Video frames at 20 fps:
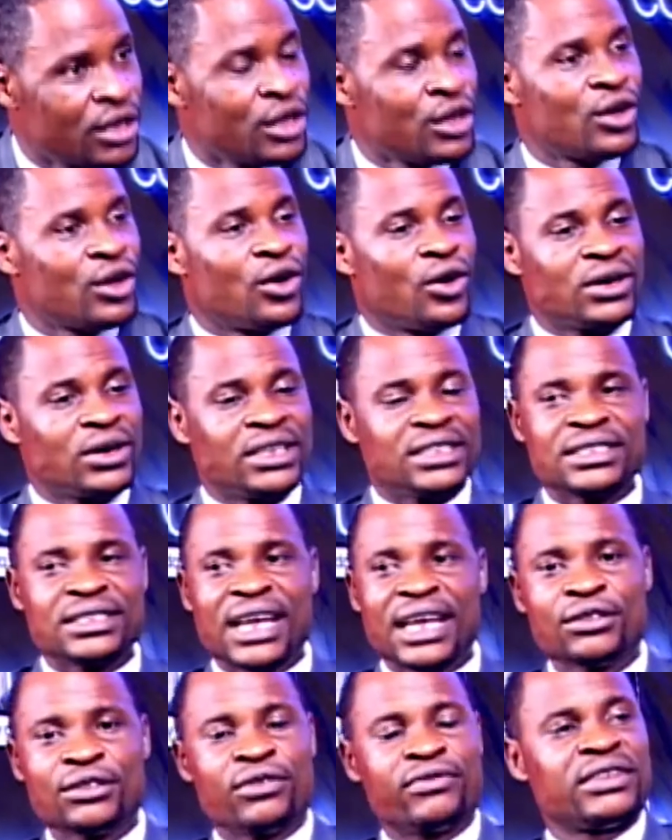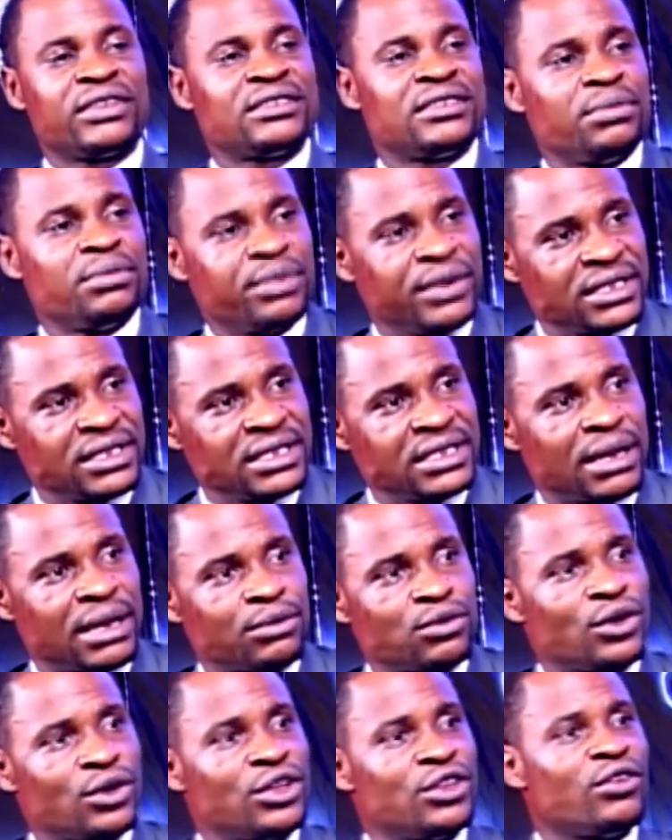On the side of the separatists, I'm
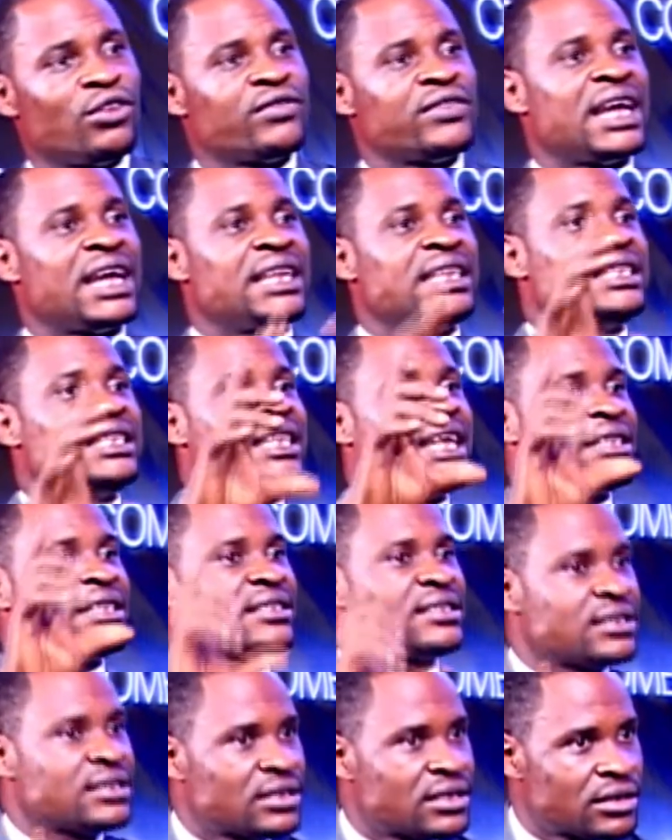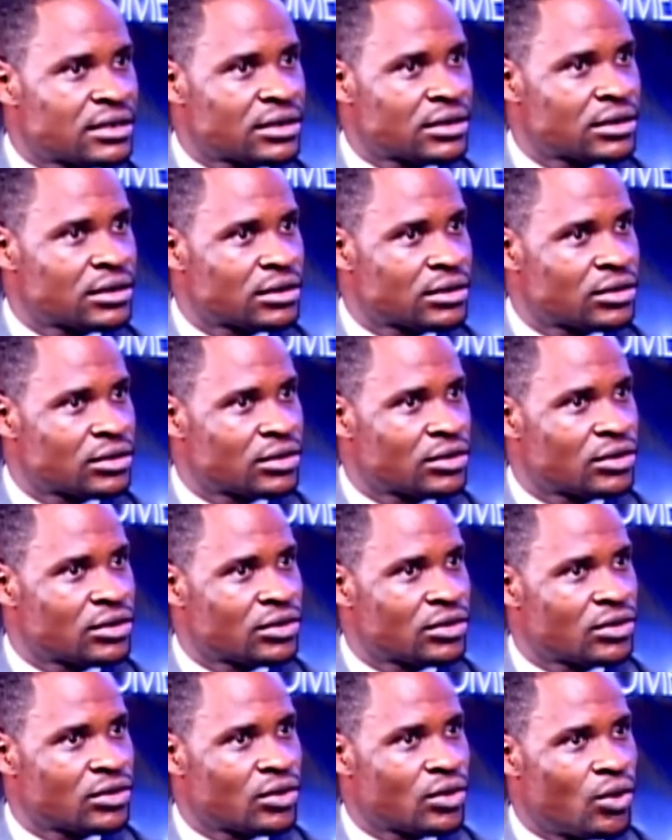talking of their leaders, okay,
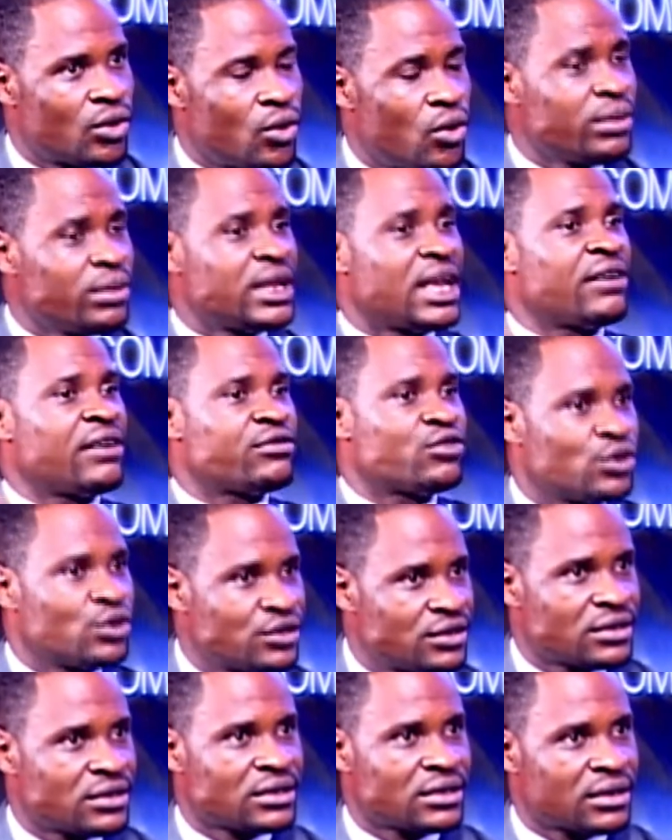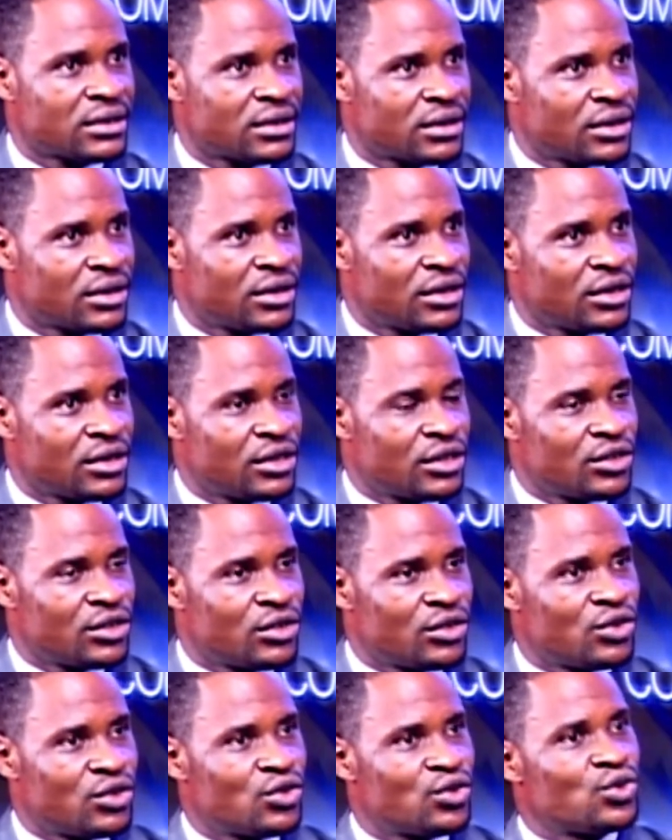whom they have chosen.
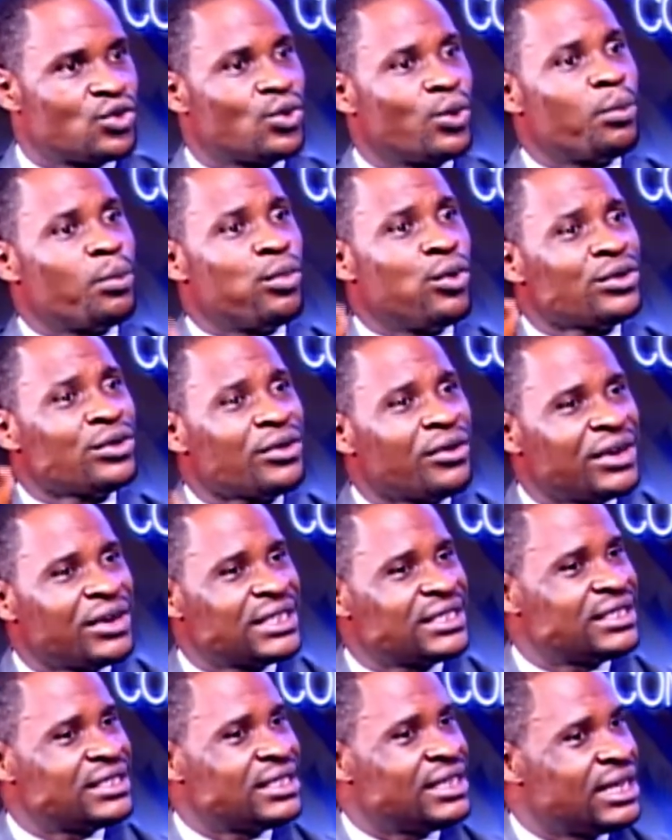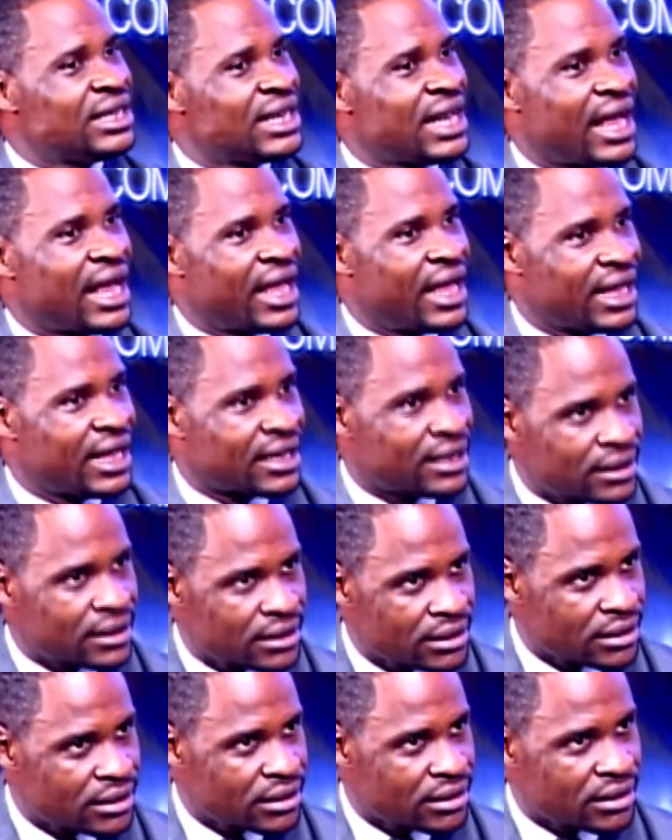to put reasoning ahead.
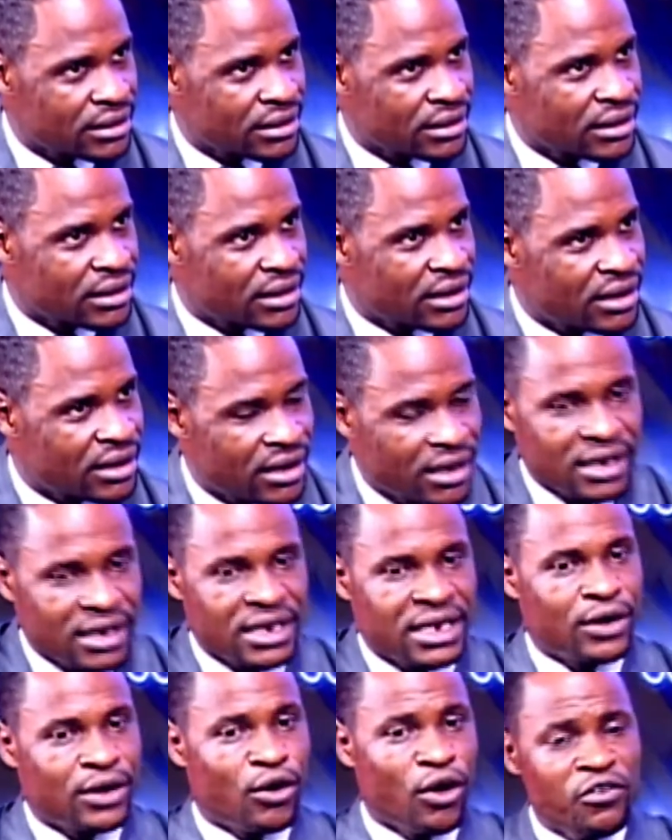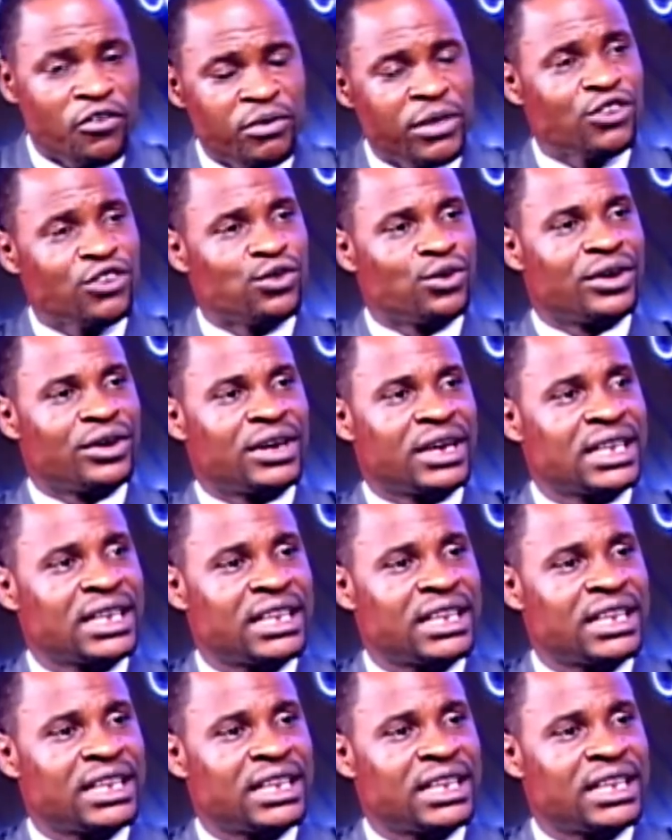The government should create the